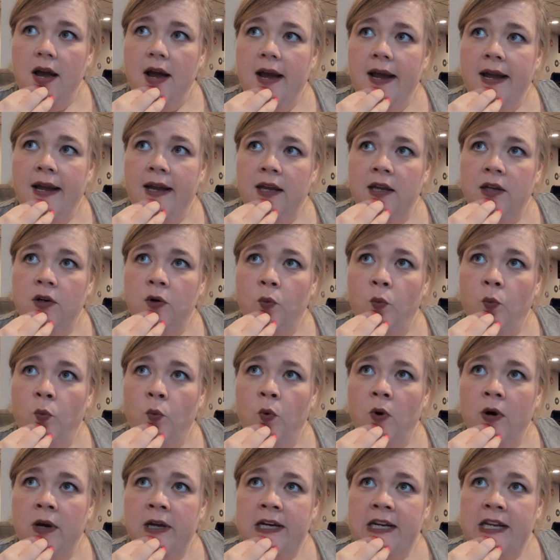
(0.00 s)
And
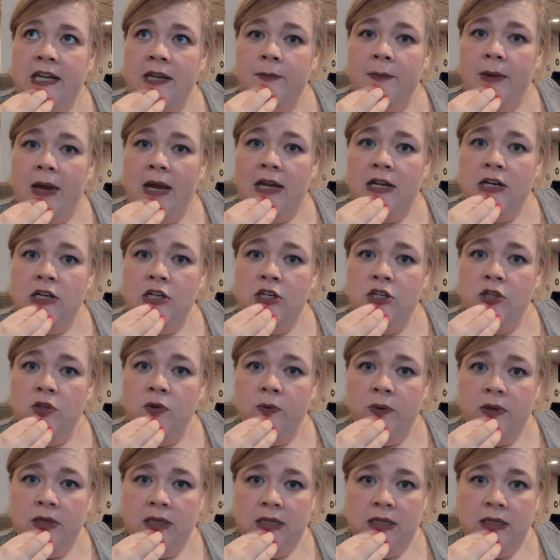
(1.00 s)
what am I
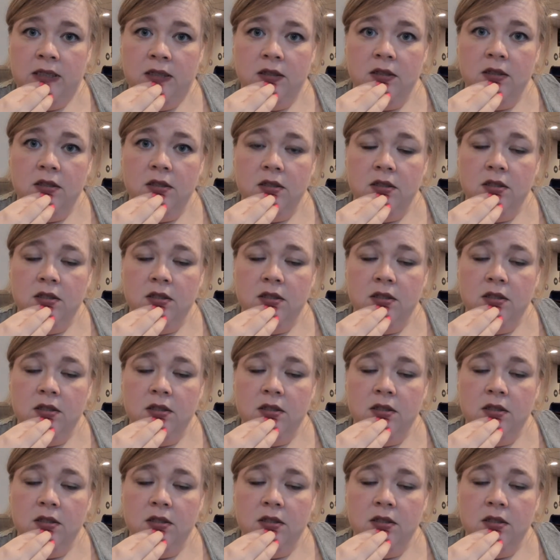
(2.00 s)
doing